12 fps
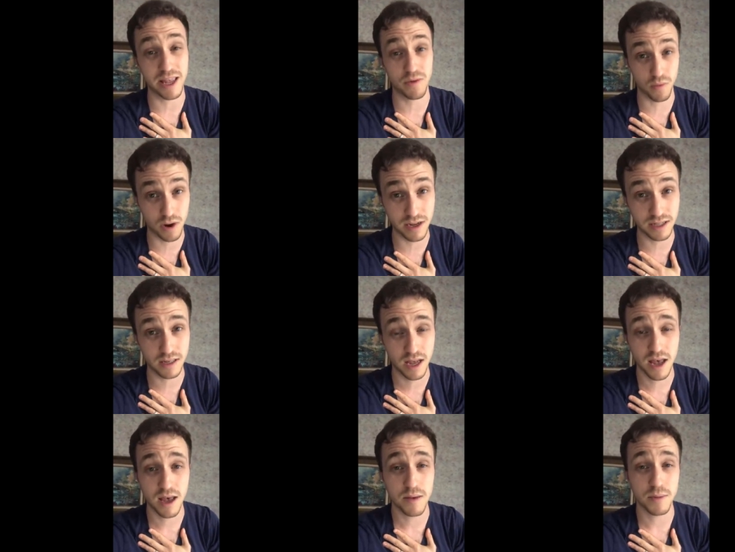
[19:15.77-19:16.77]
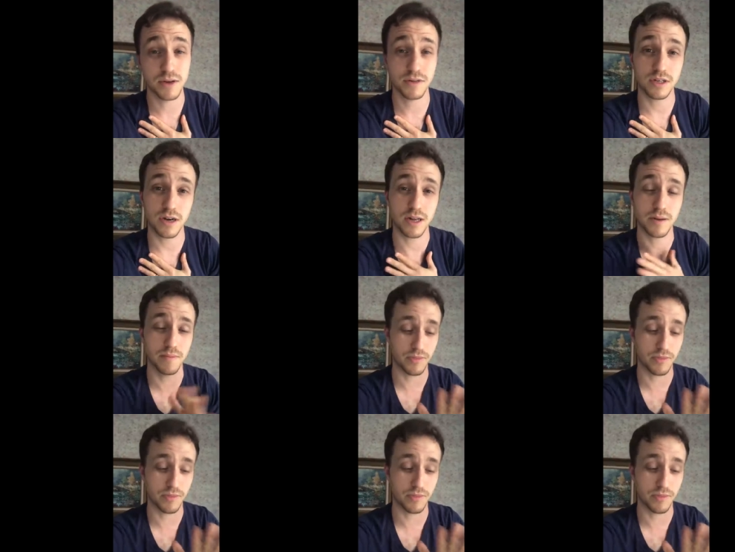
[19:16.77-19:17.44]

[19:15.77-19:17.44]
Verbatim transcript: He was, but he was talking to